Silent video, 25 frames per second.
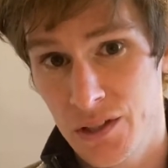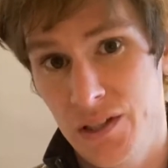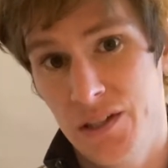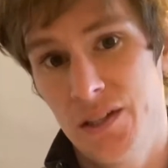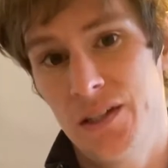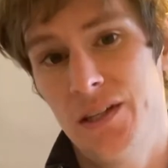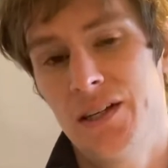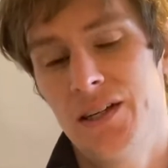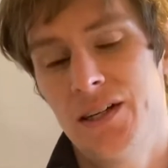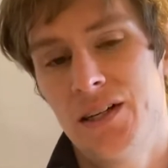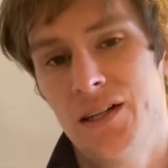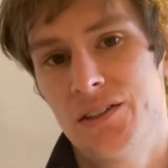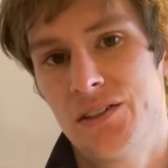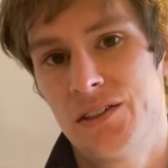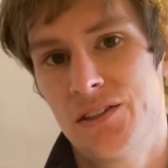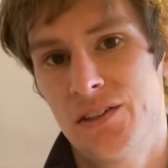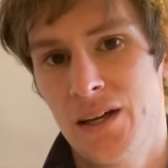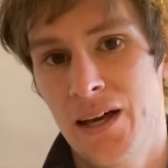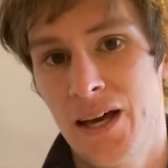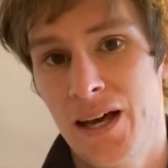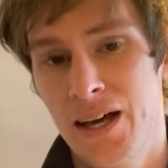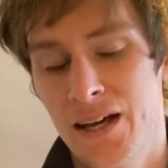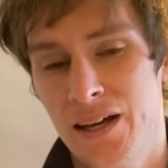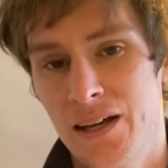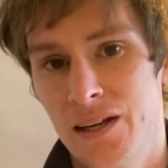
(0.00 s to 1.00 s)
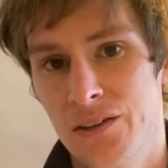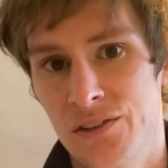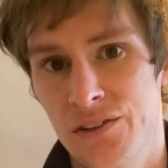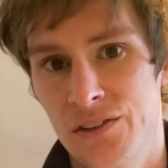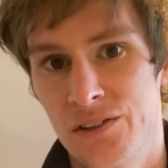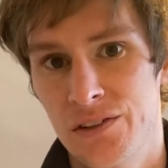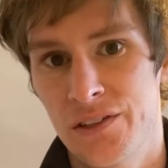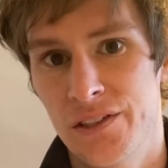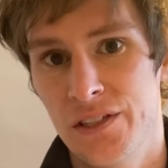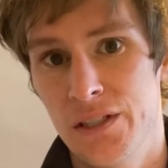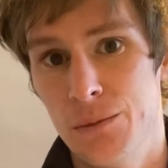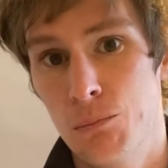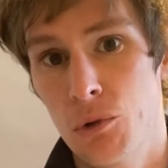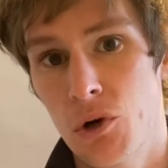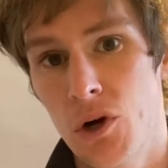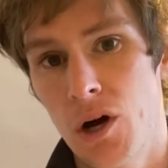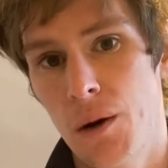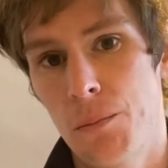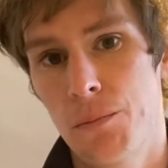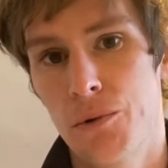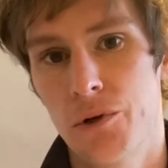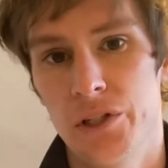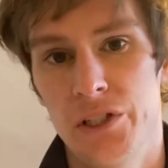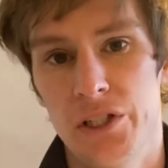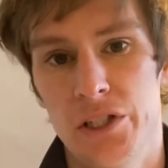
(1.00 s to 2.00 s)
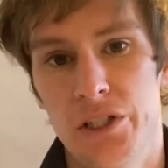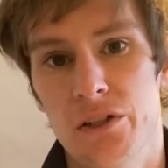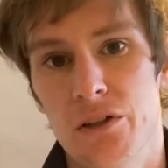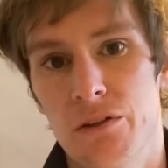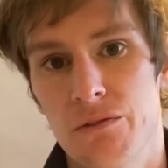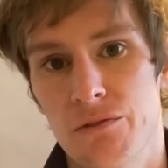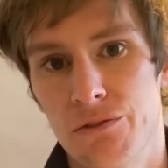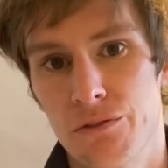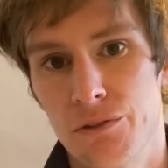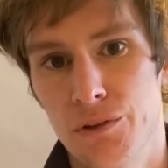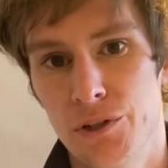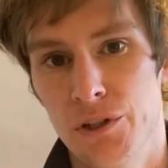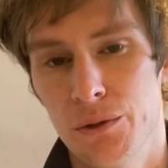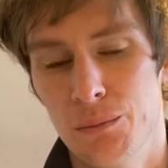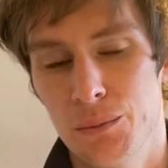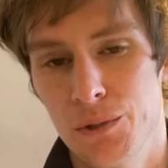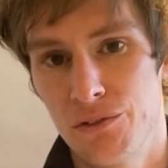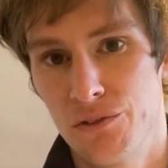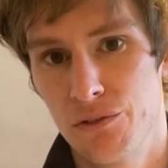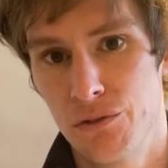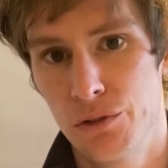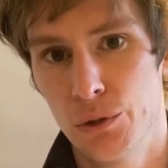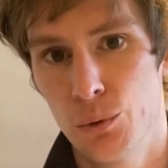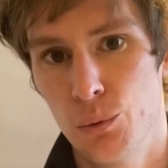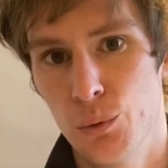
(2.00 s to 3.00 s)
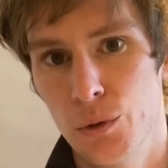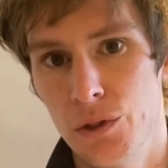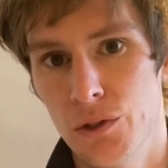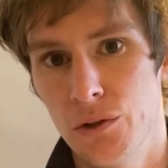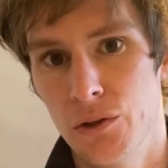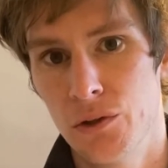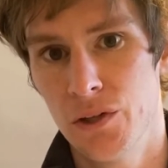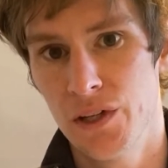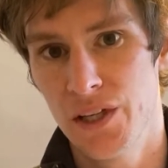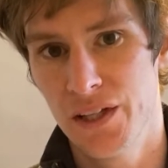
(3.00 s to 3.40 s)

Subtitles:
that has the property of freedom and free will,